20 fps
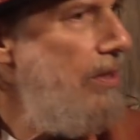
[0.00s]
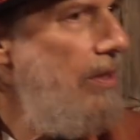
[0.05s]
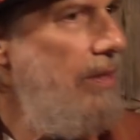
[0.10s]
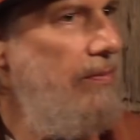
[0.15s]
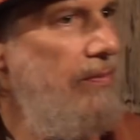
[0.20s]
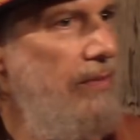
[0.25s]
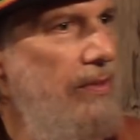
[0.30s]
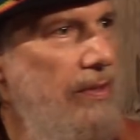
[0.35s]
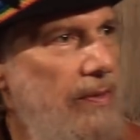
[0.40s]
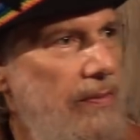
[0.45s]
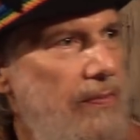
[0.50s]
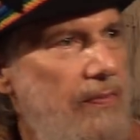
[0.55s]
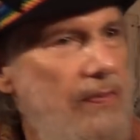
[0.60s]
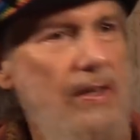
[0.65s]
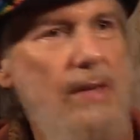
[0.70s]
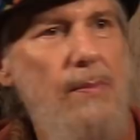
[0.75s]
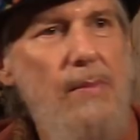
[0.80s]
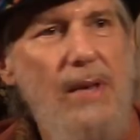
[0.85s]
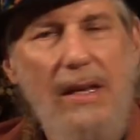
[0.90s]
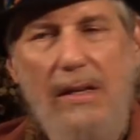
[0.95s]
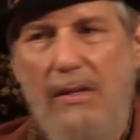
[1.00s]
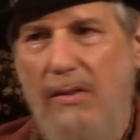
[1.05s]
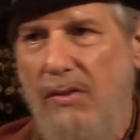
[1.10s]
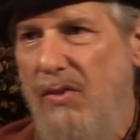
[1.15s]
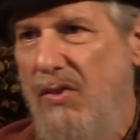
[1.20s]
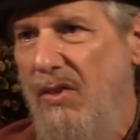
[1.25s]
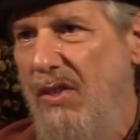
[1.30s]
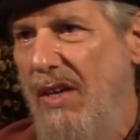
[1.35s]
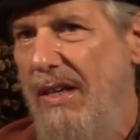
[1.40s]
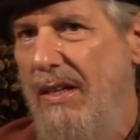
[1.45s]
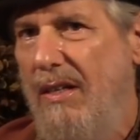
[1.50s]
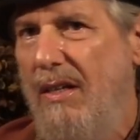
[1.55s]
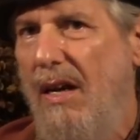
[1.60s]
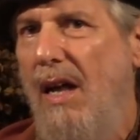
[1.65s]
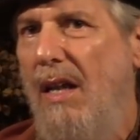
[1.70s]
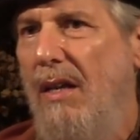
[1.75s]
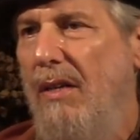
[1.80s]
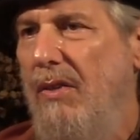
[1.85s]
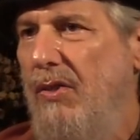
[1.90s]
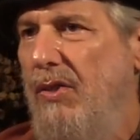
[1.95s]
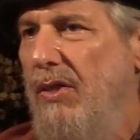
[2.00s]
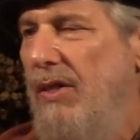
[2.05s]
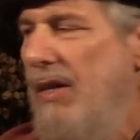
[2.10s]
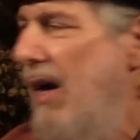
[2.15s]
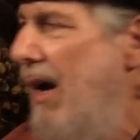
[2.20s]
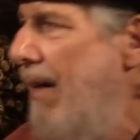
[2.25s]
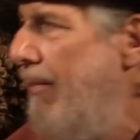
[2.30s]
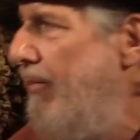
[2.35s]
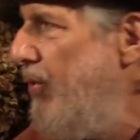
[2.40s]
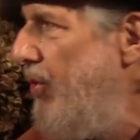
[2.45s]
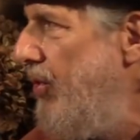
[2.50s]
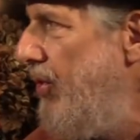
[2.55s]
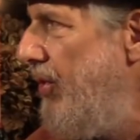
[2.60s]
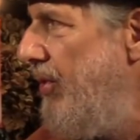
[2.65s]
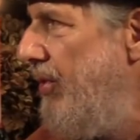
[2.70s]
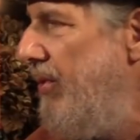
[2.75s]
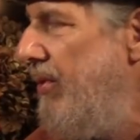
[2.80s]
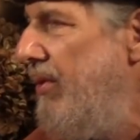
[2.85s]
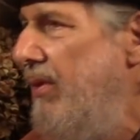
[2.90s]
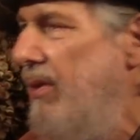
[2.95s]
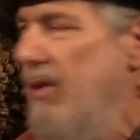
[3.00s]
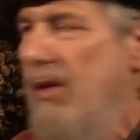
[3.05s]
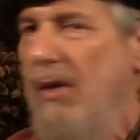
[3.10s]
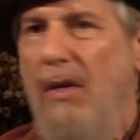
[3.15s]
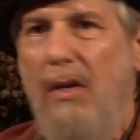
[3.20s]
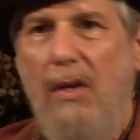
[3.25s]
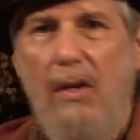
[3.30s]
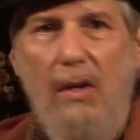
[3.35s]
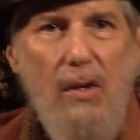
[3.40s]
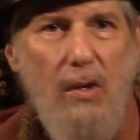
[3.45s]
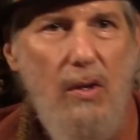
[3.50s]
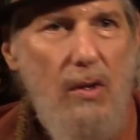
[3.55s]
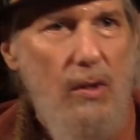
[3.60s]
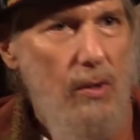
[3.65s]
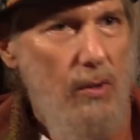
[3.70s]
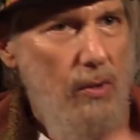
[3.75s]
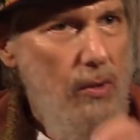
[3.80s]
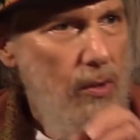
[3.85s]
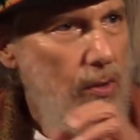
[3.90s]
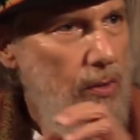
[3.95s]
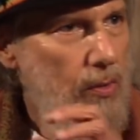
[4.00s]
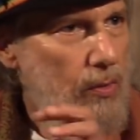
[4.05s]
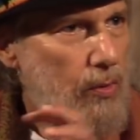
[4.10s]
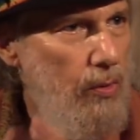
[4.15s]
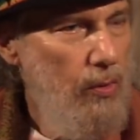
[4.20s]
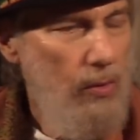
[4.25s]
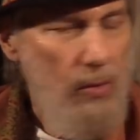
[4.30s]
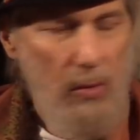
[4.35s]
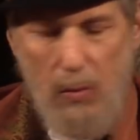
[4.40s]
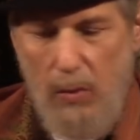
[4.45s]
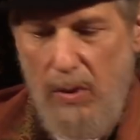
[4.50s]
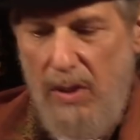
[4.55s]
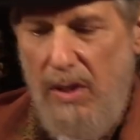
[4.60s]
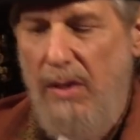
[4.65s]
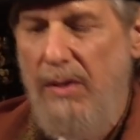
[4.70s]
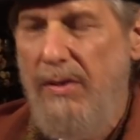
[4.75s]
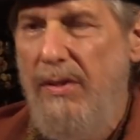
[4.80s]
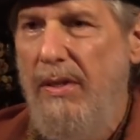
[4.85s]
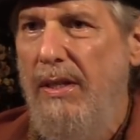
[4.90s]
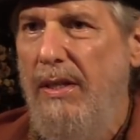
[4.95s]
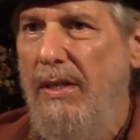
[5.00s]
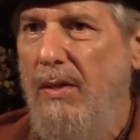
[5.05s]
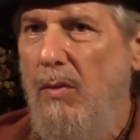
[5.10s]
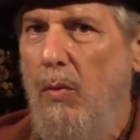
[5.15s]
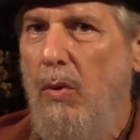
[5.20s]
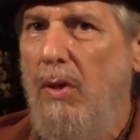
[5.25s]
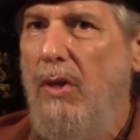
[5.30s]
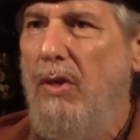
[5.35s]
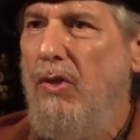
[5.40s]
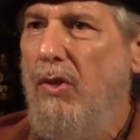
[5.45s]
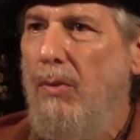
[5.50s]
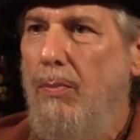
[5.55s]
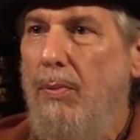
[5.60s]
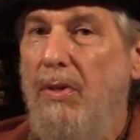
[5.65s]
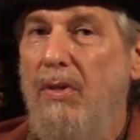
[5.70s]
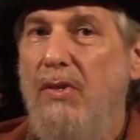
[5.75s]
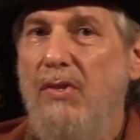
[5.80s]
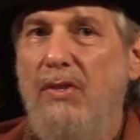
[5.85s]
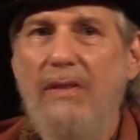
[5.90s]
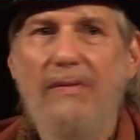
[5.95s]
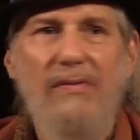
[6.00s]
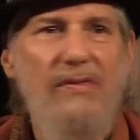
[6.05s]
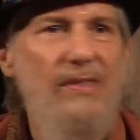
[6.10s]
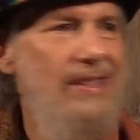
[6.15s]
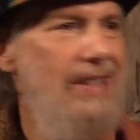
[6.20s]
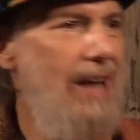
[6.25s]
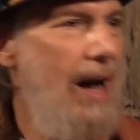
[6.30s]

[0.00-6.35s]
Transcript: of the female psychology option, who, who were the worshippers of